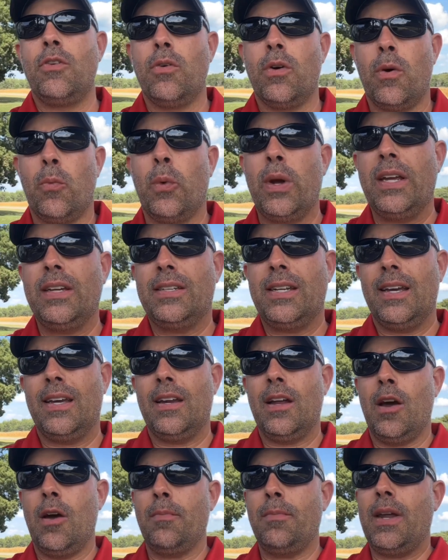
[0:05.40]
you a week
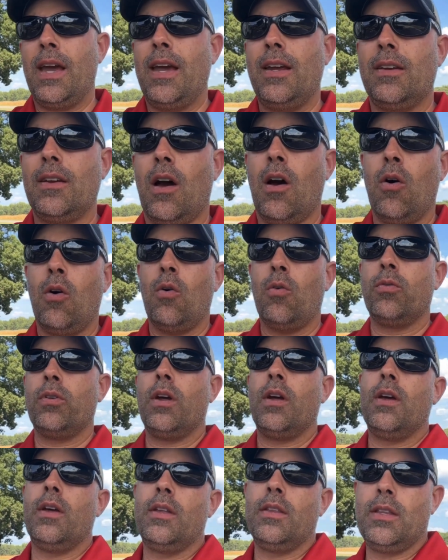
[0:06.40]
10 update on
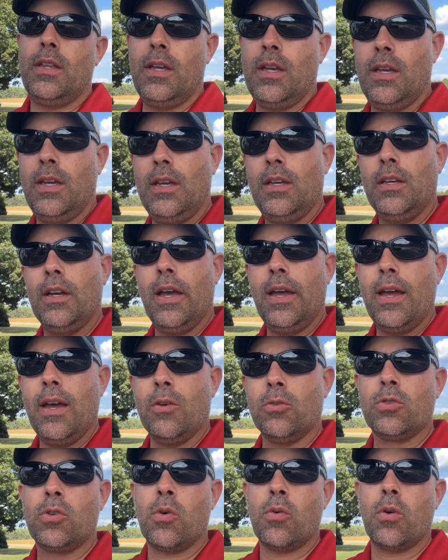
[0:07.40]
the
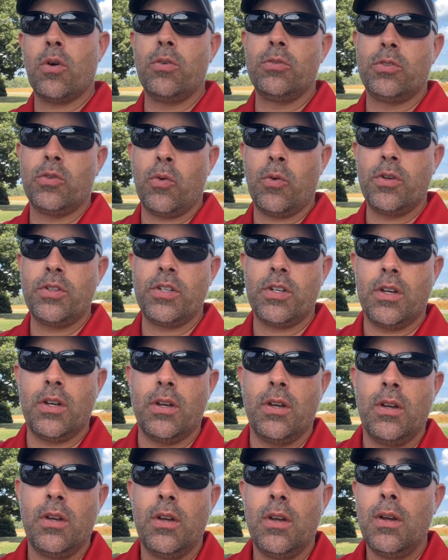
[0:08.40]
El Toro
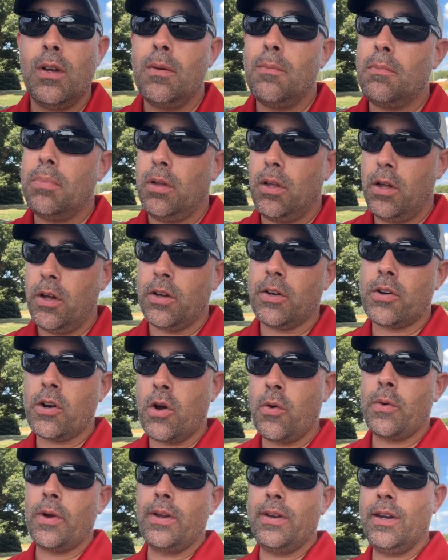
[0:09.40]
Zoysia plug
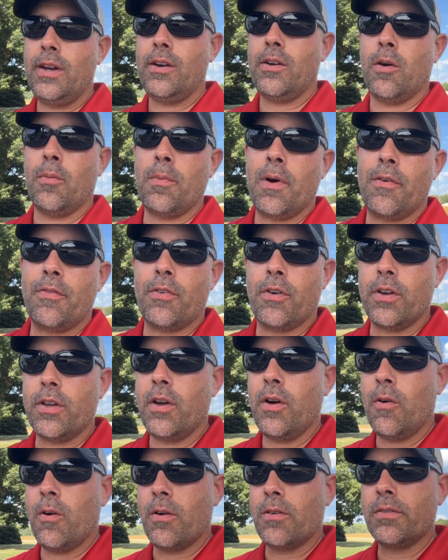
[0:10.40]
grow in here on my front
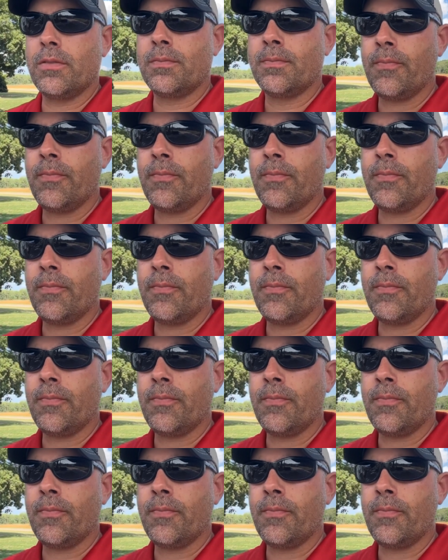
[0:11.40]
yard.